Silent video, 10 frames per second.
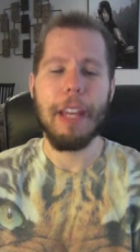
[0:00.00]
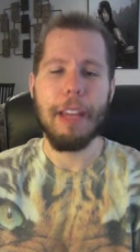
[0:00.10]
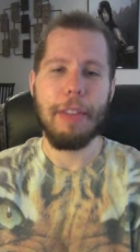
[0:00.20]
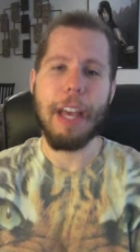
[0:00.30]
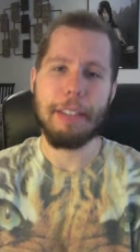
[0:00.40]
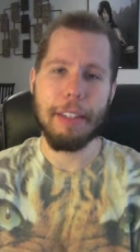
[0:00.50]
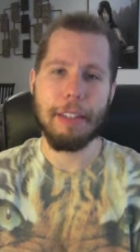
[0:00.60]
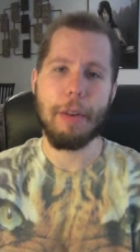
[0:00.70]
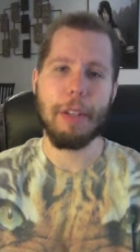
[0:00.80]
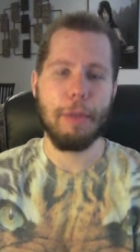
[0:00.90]
Thanks as
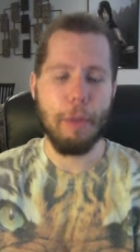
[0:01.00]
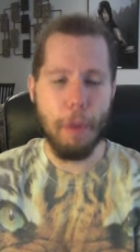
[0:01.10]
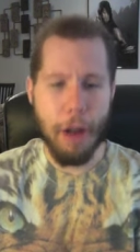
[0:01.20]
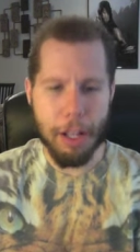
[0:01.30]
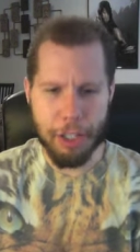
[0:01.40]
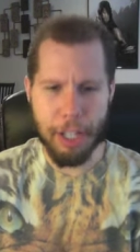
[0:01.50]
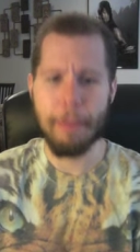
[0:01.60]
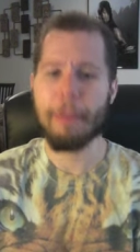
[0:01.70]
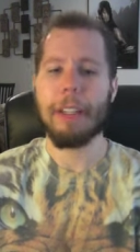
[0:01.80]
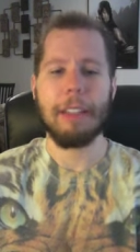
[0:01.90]
always for
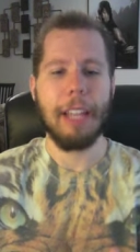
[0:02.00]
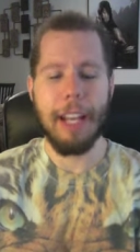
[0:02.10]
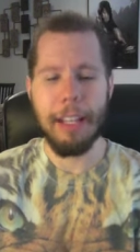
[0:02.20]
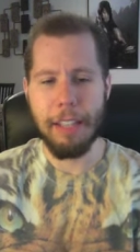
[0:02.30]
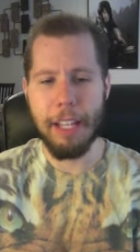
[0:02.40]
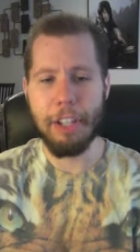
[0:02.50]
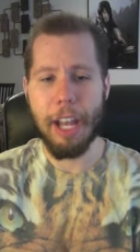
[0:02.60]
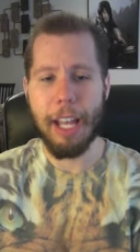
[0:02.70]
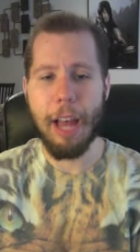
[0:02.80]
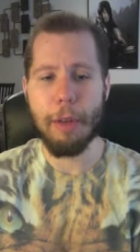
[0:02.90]
watching. Like I said,
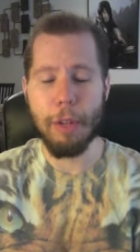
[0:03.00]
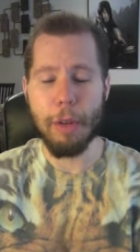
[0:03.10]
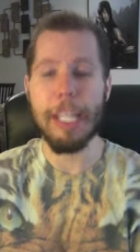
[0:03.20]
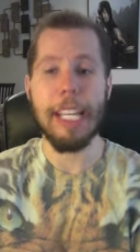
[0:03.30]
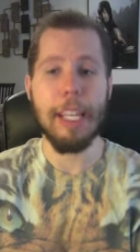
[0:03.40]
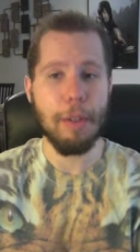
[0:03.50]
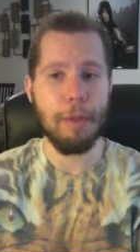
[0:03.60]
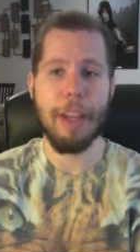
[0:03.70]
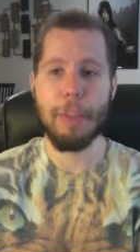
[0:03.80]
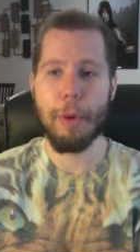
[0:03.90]
check out No DQ's
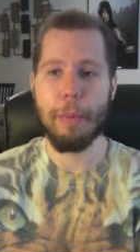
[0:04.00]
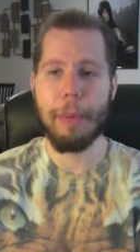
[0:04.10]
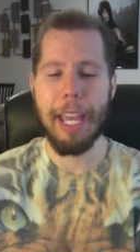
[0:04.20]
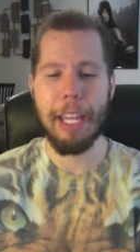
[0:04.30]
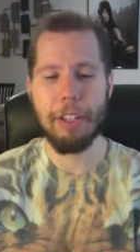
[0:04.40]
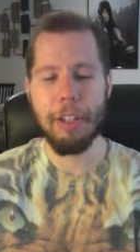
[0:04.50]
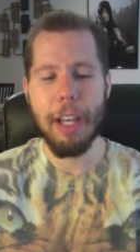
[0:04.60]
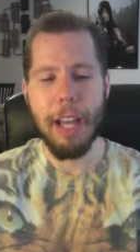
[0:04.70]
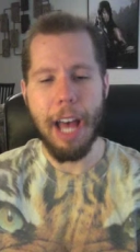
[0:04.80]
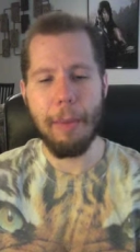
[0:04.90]
Facebook page.
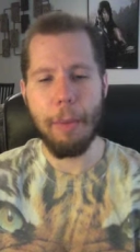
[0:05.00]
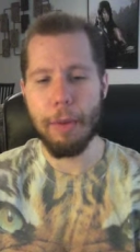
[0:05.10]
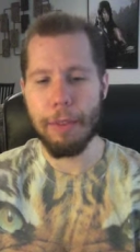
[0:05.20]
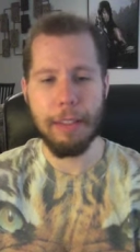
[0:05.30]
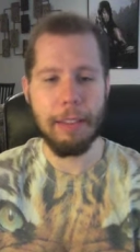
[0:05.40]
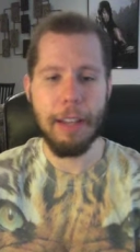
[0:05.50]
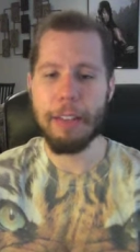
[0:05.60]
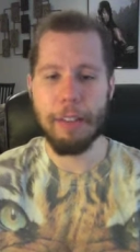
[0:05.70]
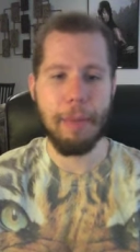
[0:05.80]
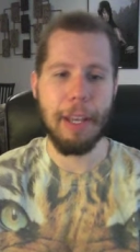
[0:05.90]
I posted
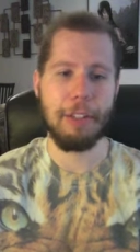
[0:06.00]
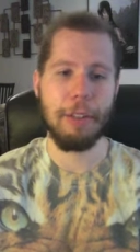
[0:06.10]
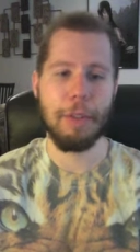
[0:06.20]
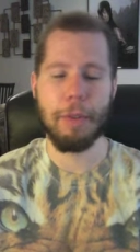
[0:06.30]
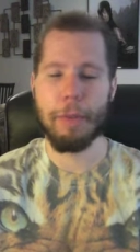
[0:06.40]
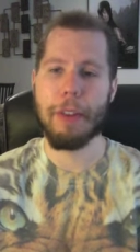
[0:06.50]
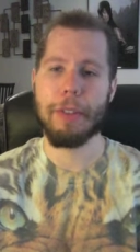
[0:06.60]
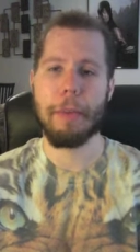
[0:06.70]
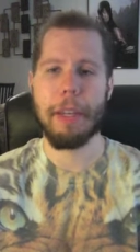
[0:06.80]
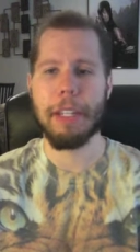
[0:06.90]
tons of pictures from
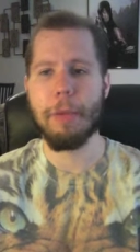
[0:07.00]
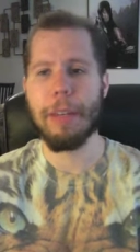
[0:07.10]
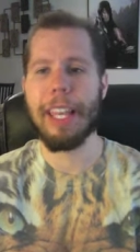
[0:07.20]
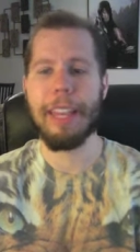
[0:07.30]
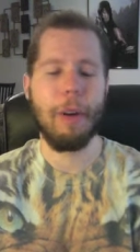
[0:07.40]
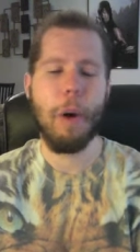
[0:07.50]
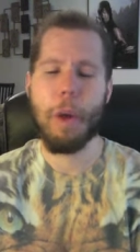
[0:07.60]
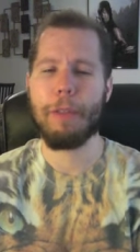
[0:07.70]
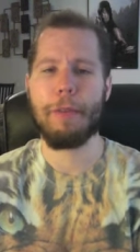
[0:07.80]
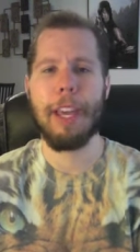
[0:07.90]
WrestleMania weekend, the
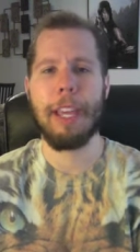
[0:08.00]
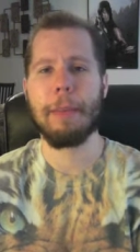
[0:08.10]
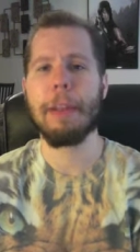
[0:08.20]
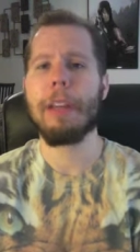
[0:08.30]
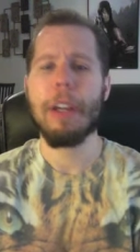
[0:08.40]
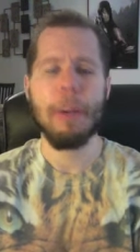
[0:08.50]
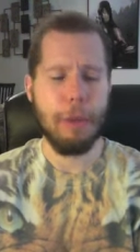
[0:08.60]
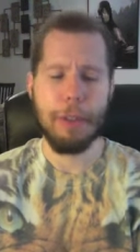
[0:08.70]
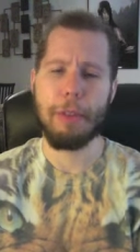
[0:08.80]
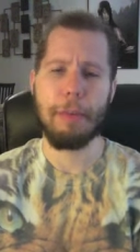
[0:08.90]
Hall of Fame,
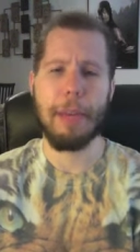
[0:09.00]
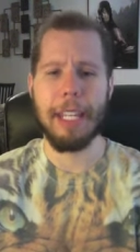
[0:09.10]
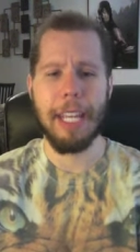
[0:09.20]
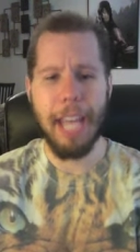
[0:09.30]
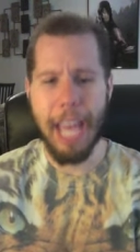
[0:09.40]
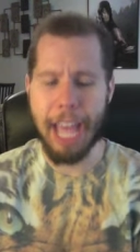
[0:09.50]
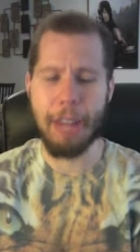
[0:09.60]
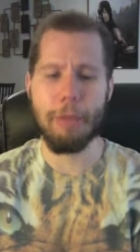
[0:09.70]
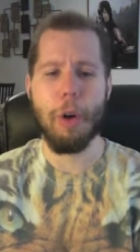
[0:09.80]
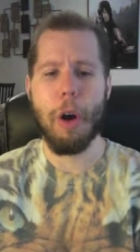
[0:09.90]
WrestleMania,
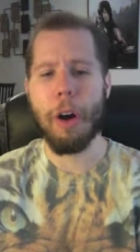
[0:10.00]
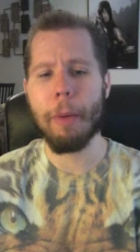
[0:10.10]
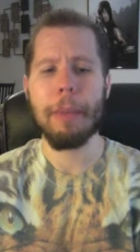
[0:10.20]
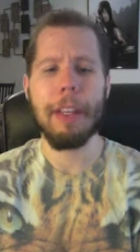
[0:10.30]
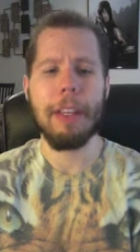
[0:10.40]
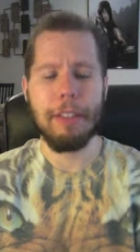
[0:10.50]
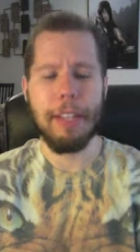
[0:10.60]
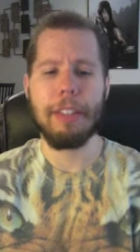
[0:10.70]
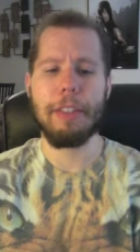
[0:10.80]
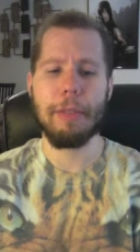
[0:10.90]
and Raw.
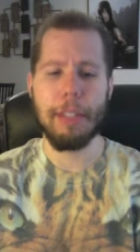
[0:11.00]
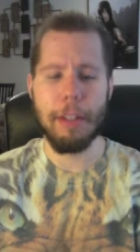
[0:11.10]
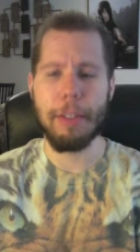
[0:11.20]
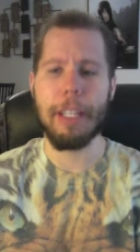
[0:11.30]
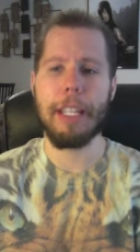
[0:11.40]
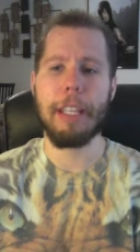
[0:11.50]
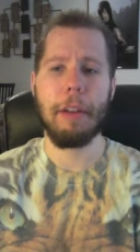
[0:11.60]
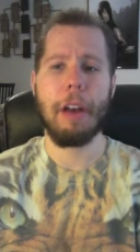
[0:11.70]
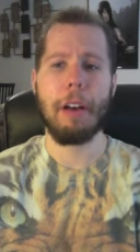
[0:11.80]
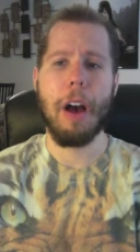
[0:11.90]
Stay tuned to
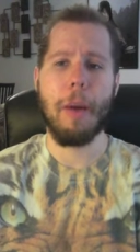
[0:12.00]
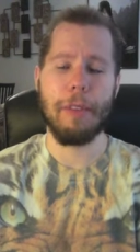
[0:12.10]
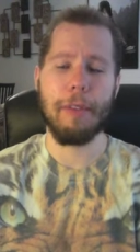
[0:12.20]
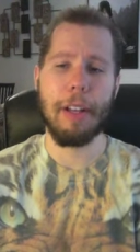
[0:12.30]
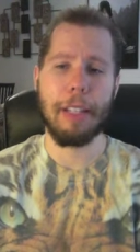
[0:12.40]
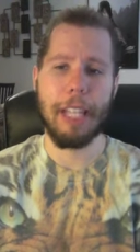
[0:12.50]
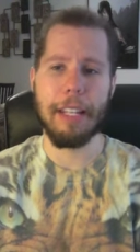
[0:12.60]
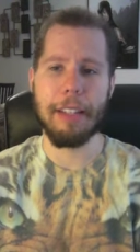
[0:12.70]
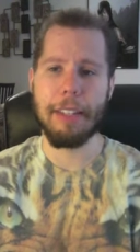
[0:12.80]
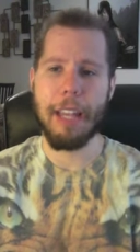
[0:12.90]
NoDQ.com for the very
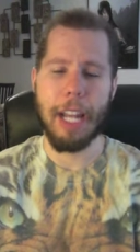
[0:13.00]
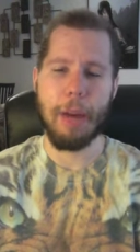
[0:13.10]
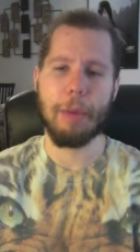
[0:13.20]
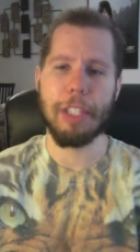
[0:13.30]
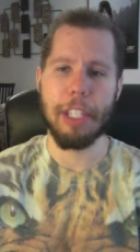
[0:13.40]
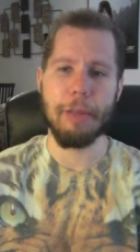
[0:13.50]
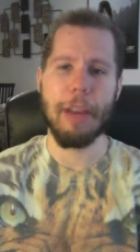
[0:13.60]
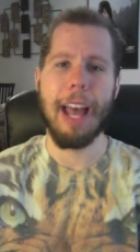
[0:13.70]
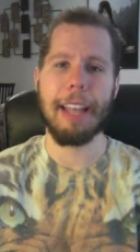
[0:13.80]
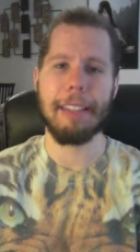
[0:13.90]
latest, and I will see you
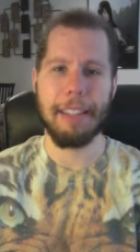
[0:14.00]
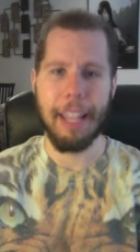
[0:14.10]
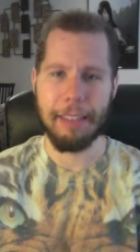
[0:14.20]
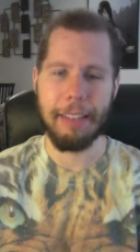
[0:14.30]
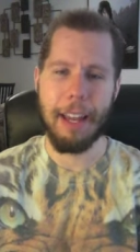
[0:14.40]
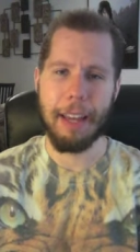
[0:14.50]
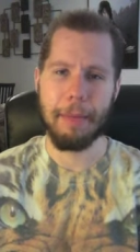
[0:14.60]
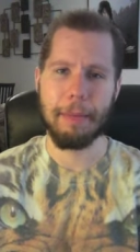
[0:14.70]
guys next time.